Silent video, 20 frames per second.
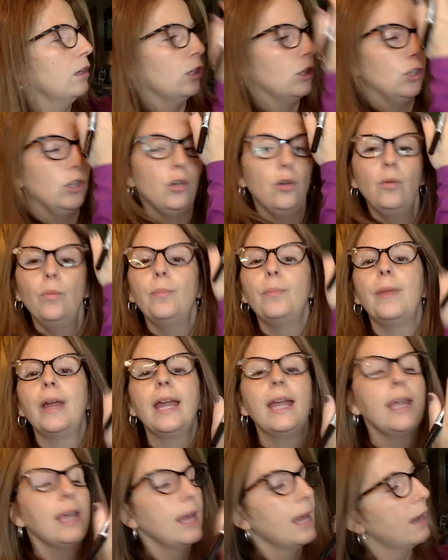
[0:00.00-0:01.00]
You
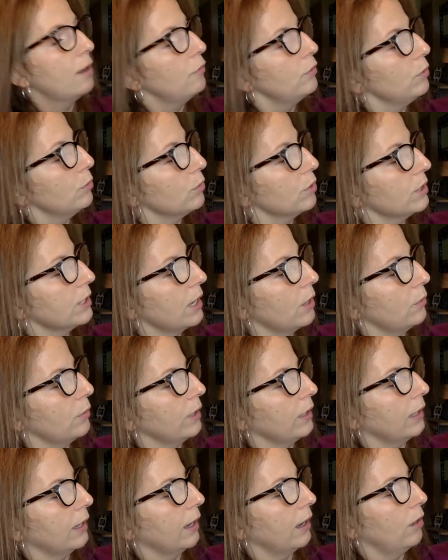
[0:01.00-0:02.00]
may have, when you were
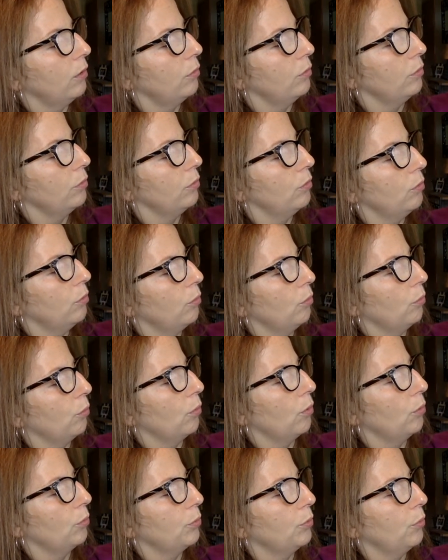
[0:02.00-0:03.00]
sounding it out,
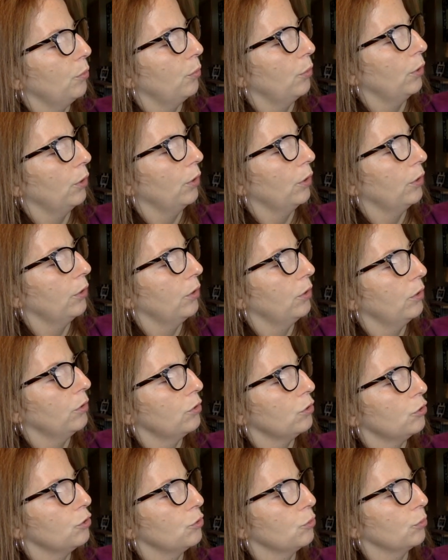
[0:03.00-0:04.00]
wrote the word
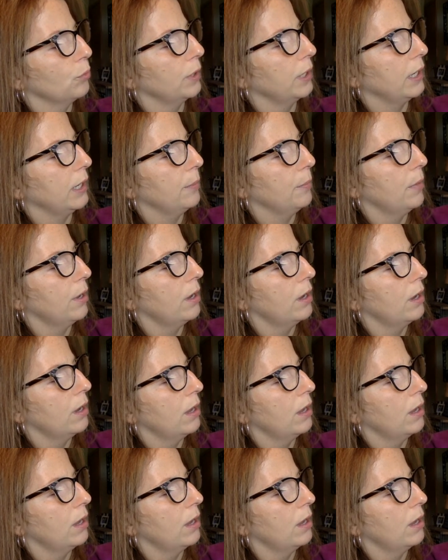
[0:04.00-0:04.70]
dream